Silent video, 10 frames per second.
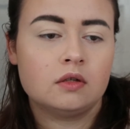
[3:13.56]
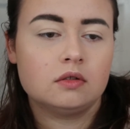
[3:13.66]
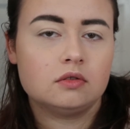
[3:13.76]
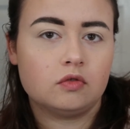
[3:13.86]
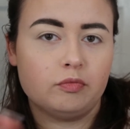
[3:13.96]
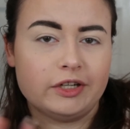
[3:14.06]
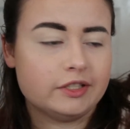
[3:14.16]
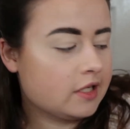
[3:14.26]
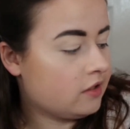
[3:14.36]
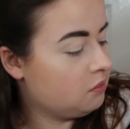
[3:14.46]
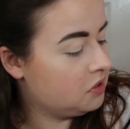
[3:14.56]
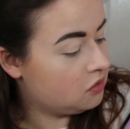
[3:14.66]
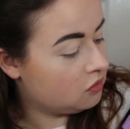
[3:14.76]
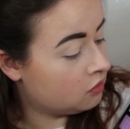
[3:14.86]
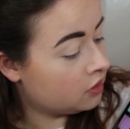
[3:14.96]
sort of blend out the
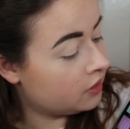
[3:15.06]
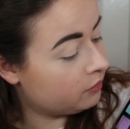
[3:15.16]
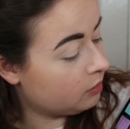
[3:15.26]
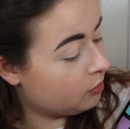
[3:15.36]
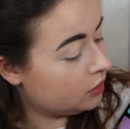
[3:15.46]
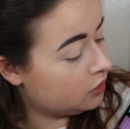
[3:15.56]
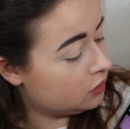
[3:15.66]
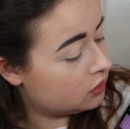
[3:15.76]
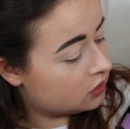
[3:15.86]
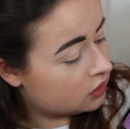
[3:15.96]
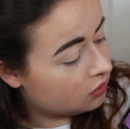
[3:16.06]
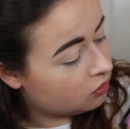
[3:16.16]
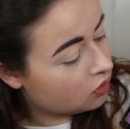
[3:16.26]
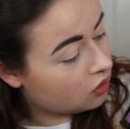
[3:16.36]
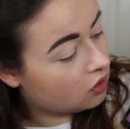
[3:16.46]
middle, and then we might use
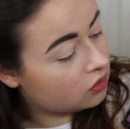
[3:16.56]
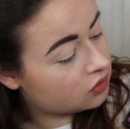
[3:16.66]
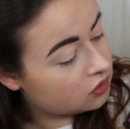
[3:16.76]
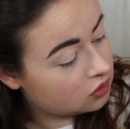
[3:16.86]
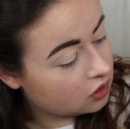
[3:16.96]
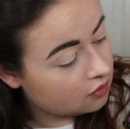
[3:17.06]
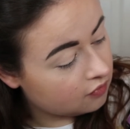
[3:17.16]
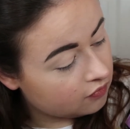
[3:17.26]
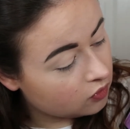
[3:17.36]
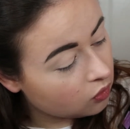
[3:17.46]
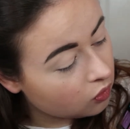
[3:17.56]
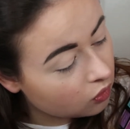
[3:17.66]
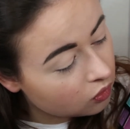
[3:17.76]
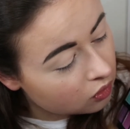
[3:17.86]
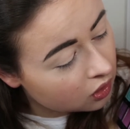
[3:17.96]
some Hot Stuff
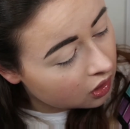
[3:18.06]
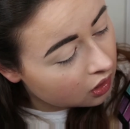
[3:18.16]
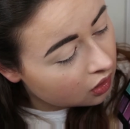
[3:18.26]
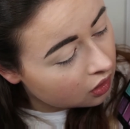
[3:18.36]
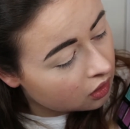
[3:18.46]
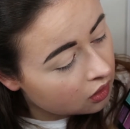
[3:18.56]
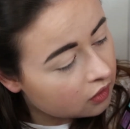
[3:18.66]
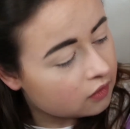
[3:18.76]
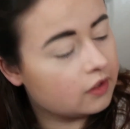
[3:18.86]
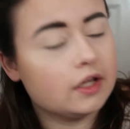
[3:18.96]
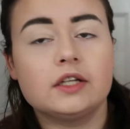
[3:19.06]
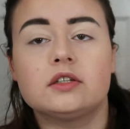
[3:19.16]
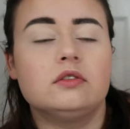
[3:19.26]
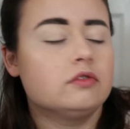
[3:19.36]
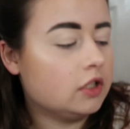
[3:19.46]
or Head
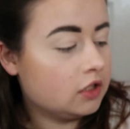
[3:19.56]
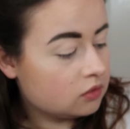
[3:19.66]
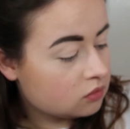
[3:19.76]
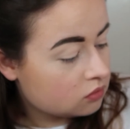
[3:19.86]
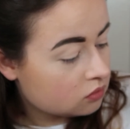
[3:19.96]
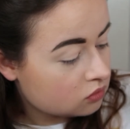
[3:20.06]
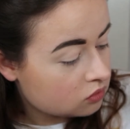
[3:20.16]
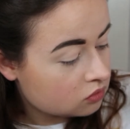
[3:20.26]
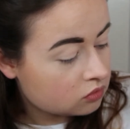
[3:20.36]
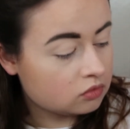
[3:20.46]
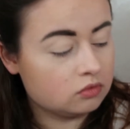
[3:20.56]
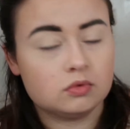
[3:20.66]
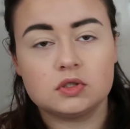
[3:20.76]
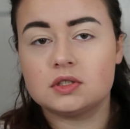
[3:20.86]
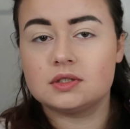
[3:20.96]
Over Heels,
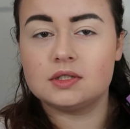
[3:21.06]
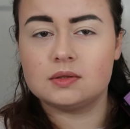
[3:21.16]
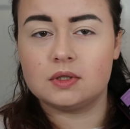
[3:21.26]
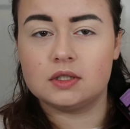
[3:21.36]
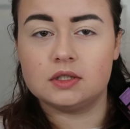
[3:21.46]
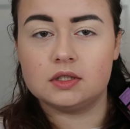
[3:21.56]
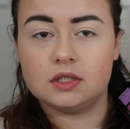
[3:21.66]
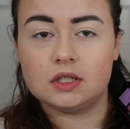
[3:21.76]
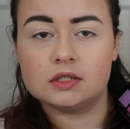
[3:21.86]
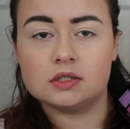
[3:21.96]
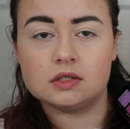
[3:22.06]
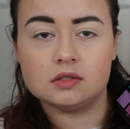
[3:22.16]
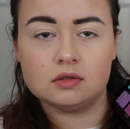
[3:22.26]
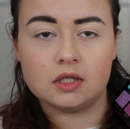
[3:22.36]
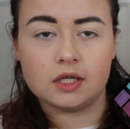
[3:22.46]
which is this one on the end.
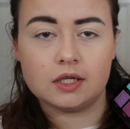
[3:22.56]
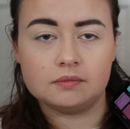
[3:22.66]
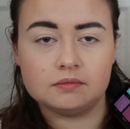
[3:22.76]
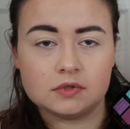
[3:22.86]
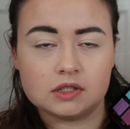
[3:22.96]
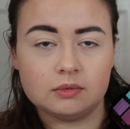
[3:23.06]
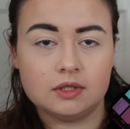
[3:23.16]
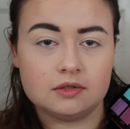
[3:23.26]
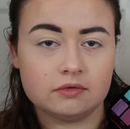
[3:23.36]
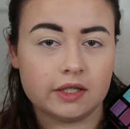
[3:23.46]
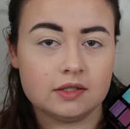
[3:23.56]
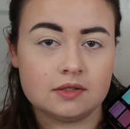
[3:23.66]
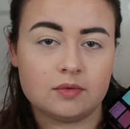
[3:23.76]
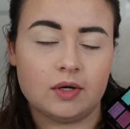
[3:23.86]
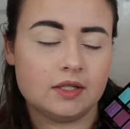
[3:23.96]
Some of these reds
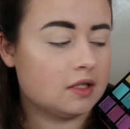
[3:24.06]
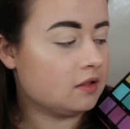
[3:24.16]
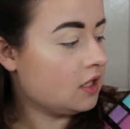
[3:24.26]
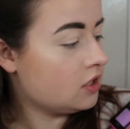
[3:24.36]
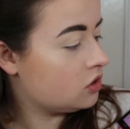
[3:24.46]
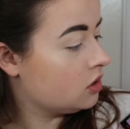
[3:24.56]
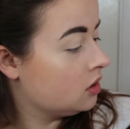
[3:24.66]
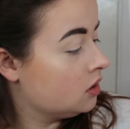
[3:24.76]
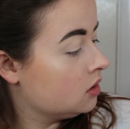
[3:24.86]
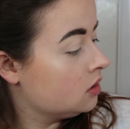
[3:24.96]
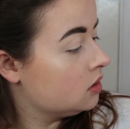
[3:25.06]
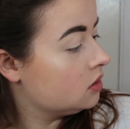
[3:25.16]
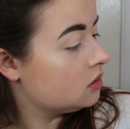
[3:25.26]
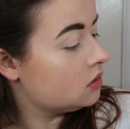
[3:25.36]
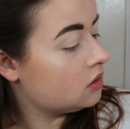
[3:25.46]
to blend out the edge.
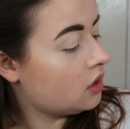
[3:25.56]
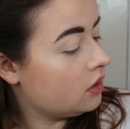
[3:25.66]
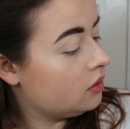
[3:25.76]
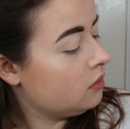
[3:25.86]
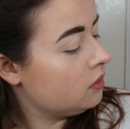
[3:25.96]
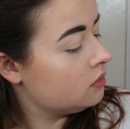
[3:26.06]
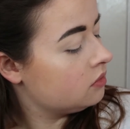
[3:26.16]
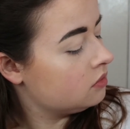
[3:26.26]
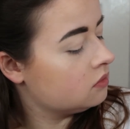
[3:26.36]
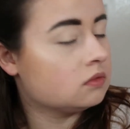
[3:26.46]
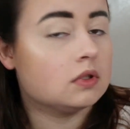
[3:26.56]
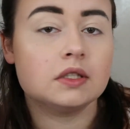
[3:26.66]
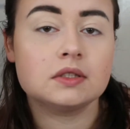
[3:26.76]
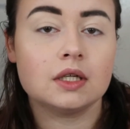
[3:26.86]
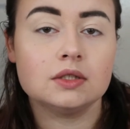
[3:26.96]
So
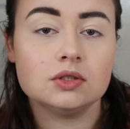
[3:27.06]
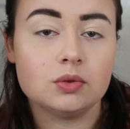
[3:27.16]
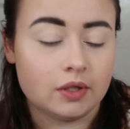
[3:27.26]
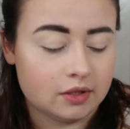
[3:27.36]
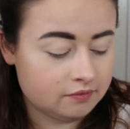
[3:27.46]
let's get into it.